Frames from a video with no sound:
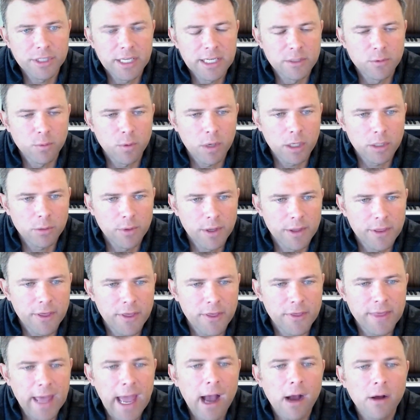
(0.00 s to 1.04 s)
she's worked with
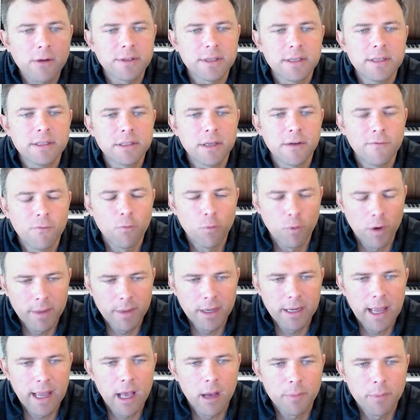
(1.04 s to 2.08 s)
thousands of
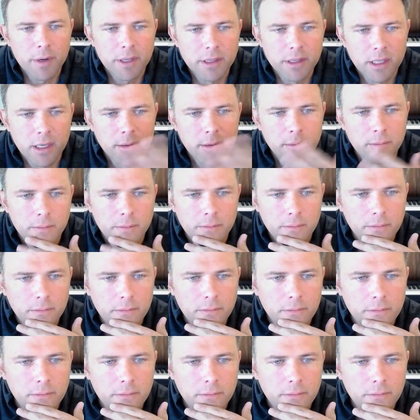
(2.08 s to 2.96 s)
women, helping them